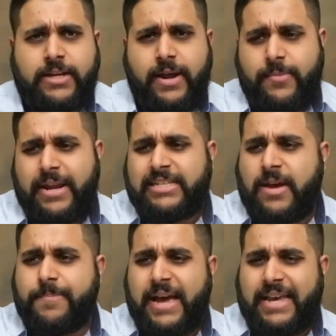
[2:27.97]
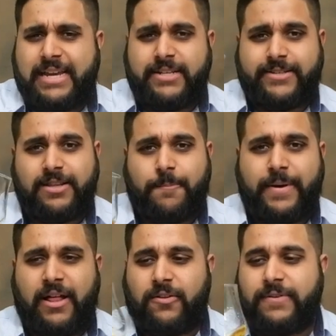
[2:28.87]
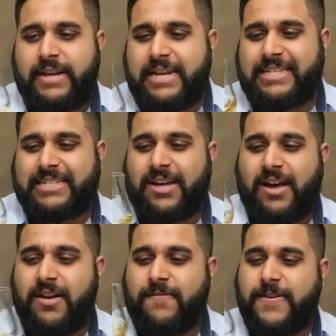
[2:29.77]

So anyway, let's get back into the Balvenie Tun